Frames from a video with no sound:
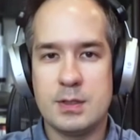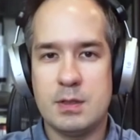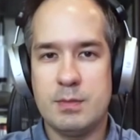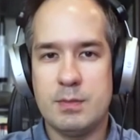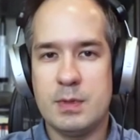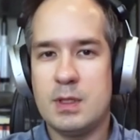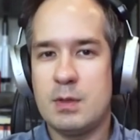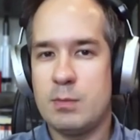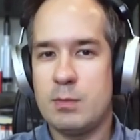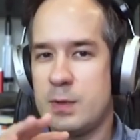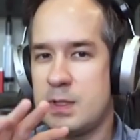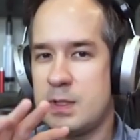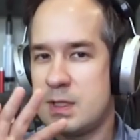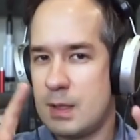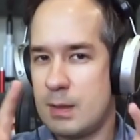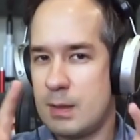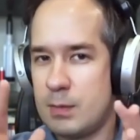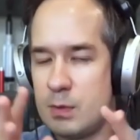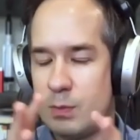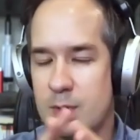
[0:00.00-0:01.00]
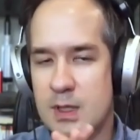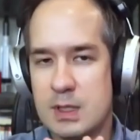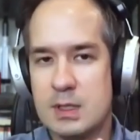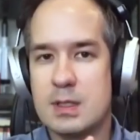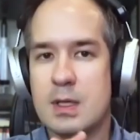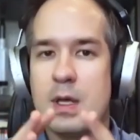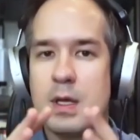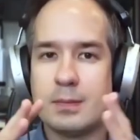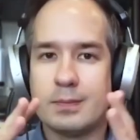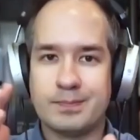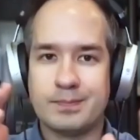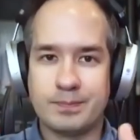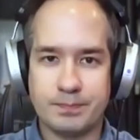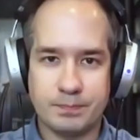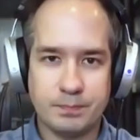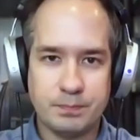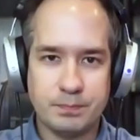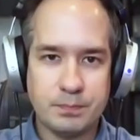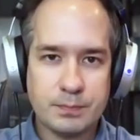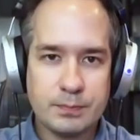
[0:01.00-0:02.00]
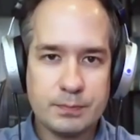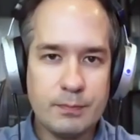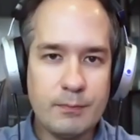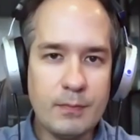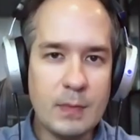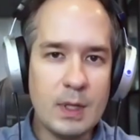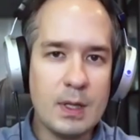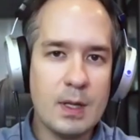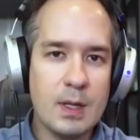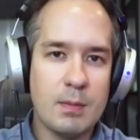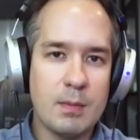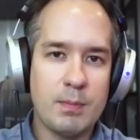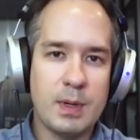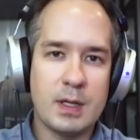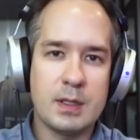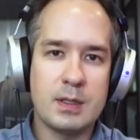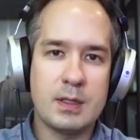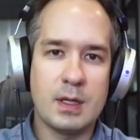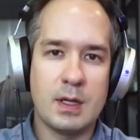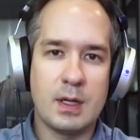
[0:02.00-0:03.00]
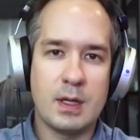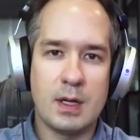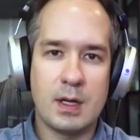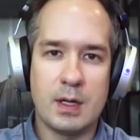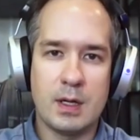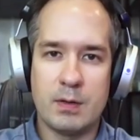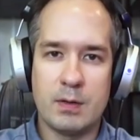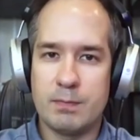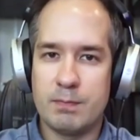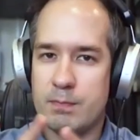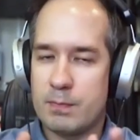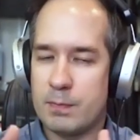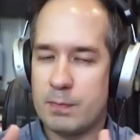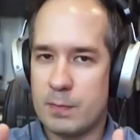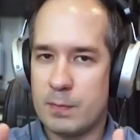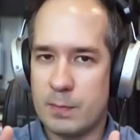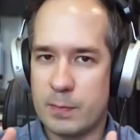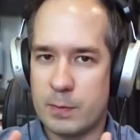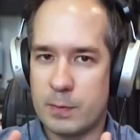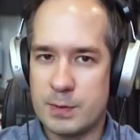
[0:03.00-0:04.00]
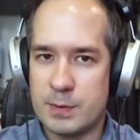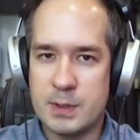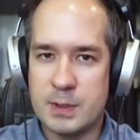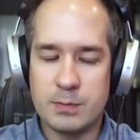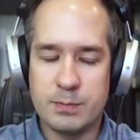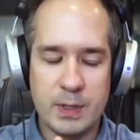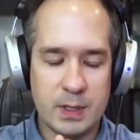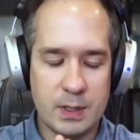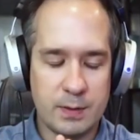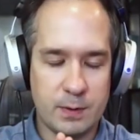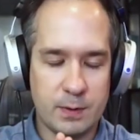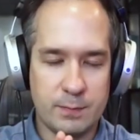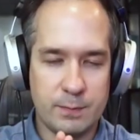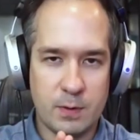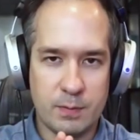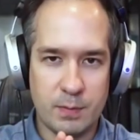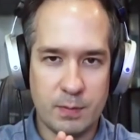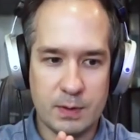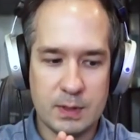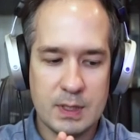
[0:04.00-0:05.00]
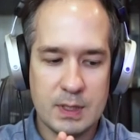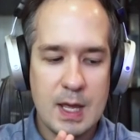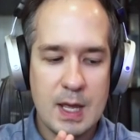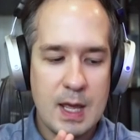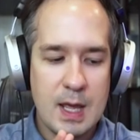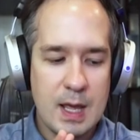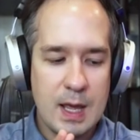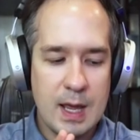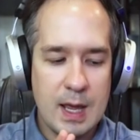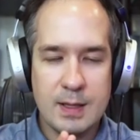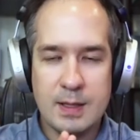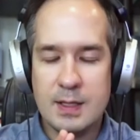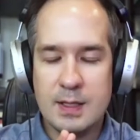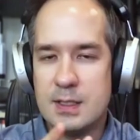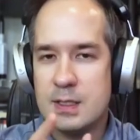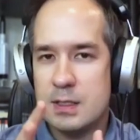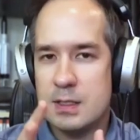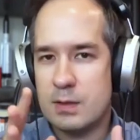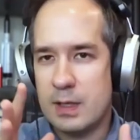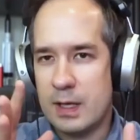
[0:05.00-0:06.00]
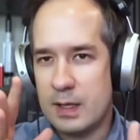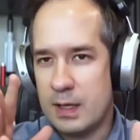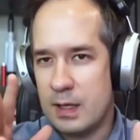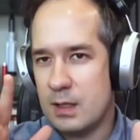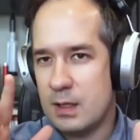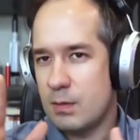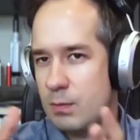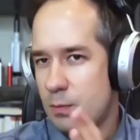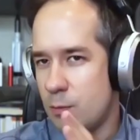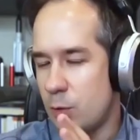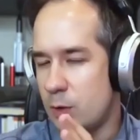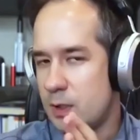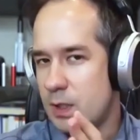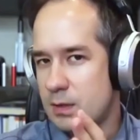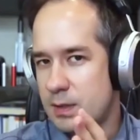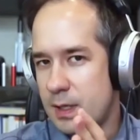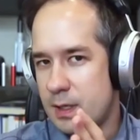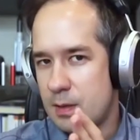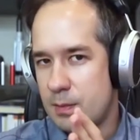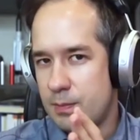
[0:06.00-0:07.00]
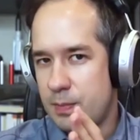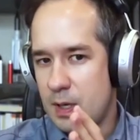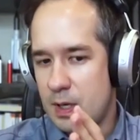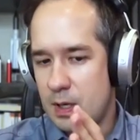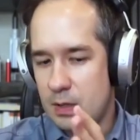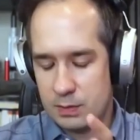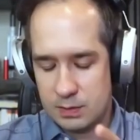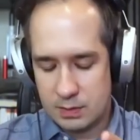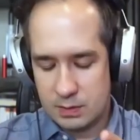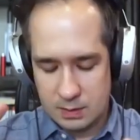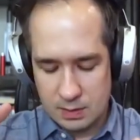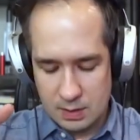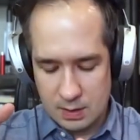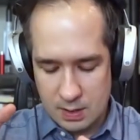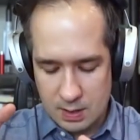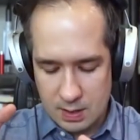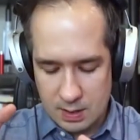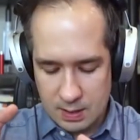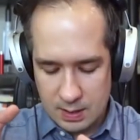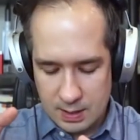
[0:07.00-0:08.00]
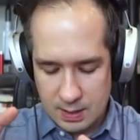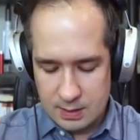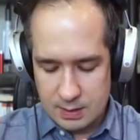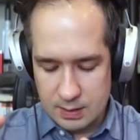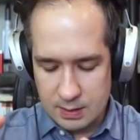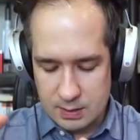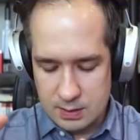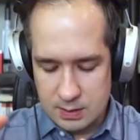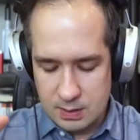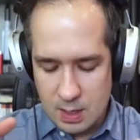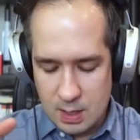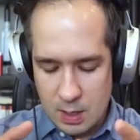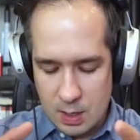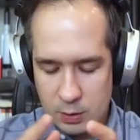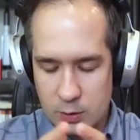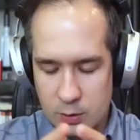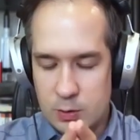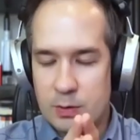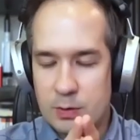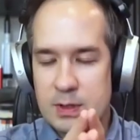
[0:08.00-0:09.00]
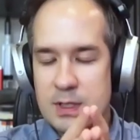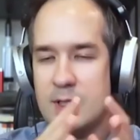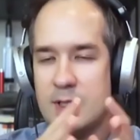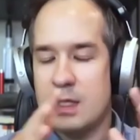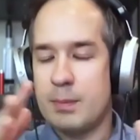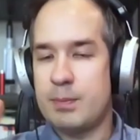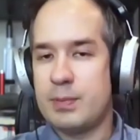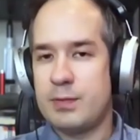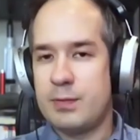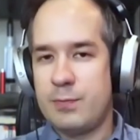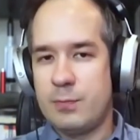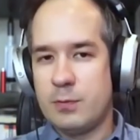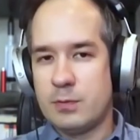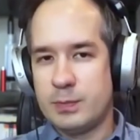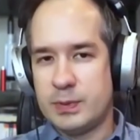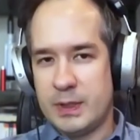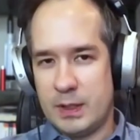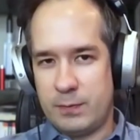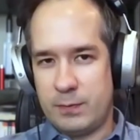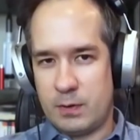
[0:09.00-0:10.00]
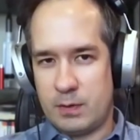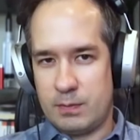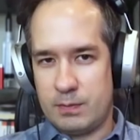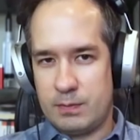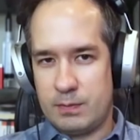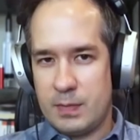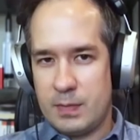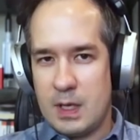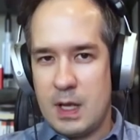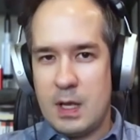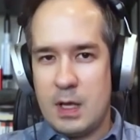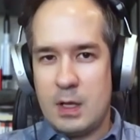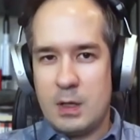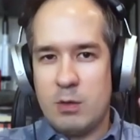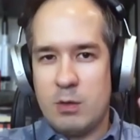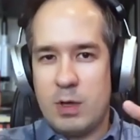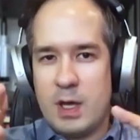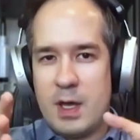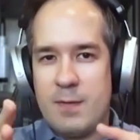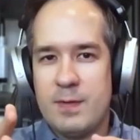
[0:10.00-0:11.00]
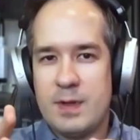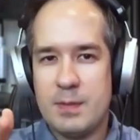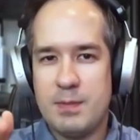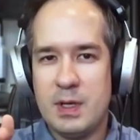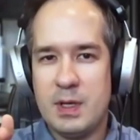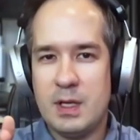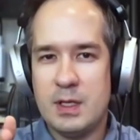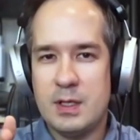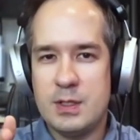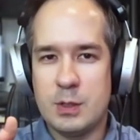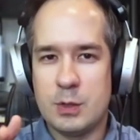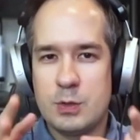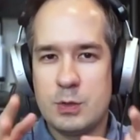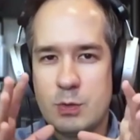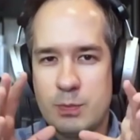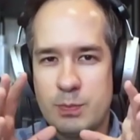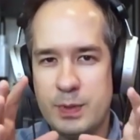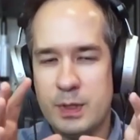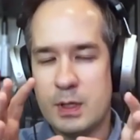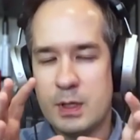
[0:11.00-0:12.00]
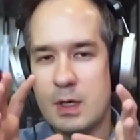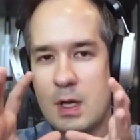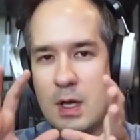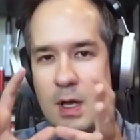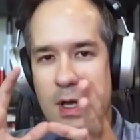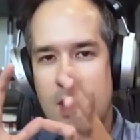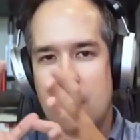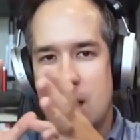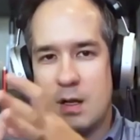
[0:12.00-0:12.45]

instrument with some tweaks, but uh, we will still benefit from it. And this is again what I like about uh, headless. You don't need a full platform. You have an ability to pick